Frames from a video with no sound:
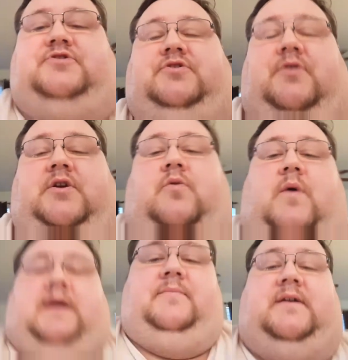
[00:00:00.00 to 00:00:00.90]
studio.
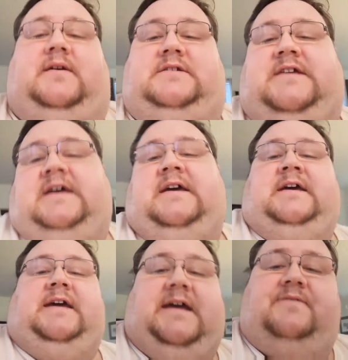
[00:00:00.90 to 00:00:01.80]
Why? Because
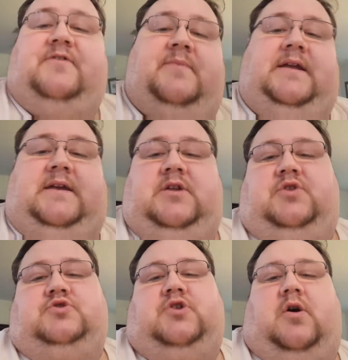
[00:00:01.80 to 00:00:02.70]
everybody can
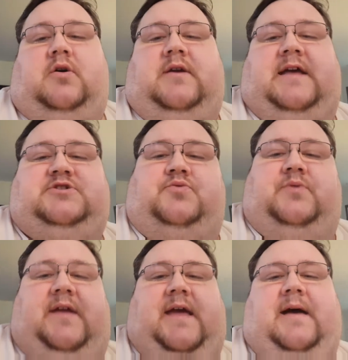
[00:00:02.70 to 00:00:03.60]
use art as a
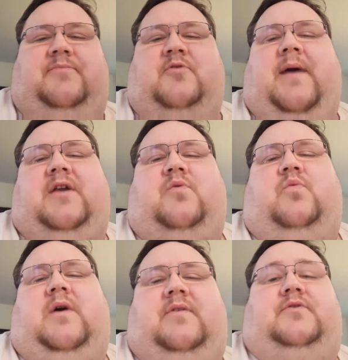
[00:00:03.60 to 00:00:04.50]
rehab, no matter
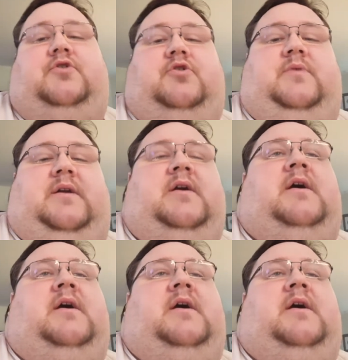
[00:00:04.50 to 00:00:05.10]
what they're doing.